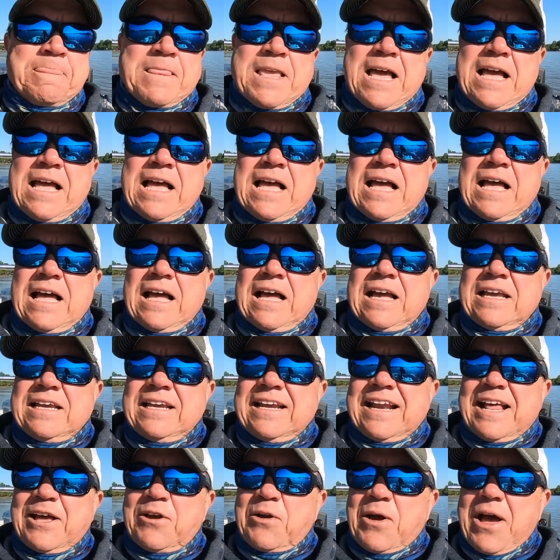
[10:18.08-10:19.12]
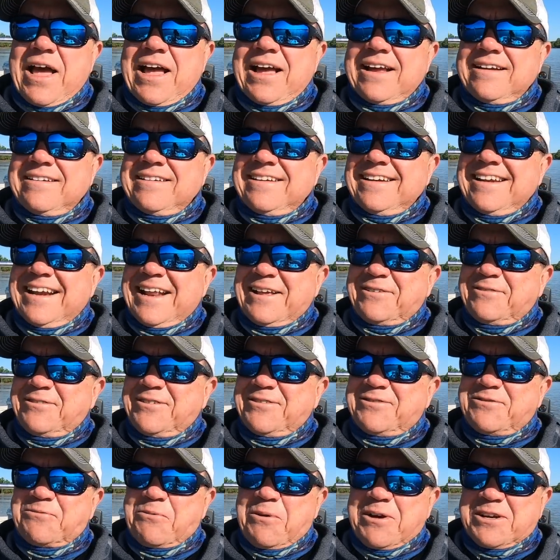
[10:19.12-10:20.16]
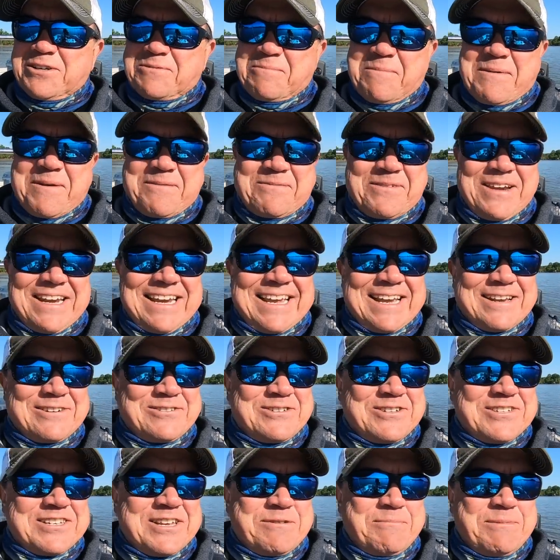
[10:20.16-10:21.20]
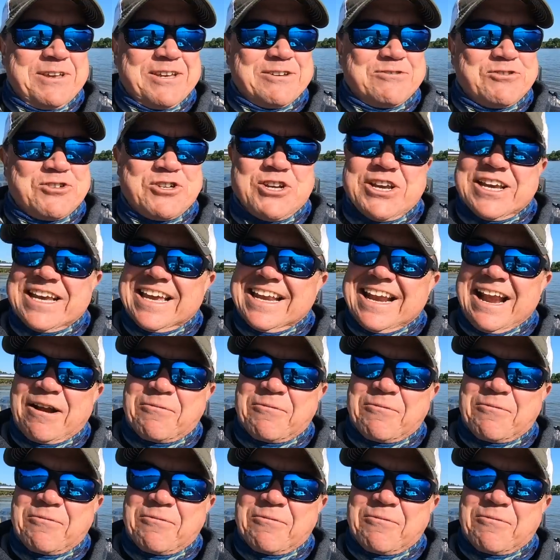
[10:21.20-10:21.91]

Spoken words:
You know, you watch my videos, you see me use chicken.